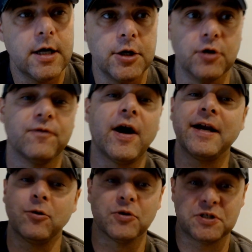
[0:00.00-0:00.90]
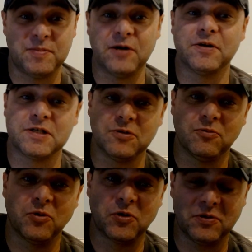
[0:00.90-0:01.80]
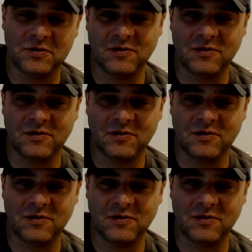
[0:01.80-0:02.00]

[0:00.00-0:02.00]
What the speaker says: You're finding all the spirits in the world.